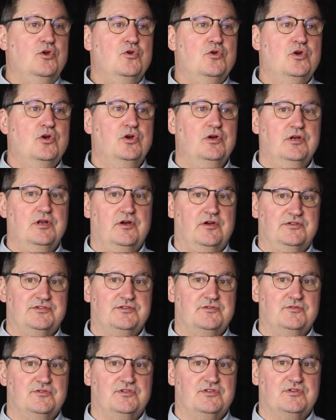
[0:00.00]
You could
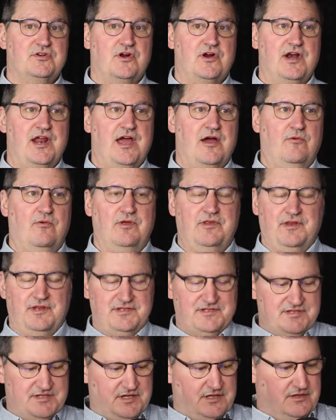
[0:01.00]
also start out with,
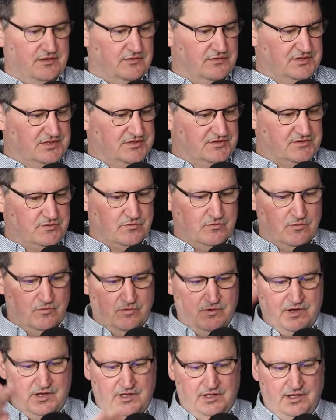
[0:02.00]
let's say you're just
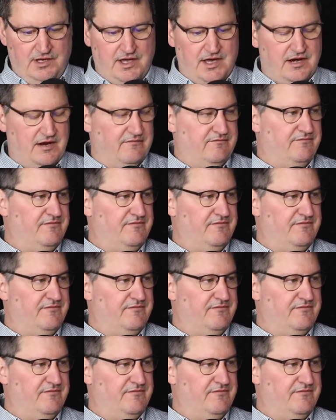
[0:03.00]
really at a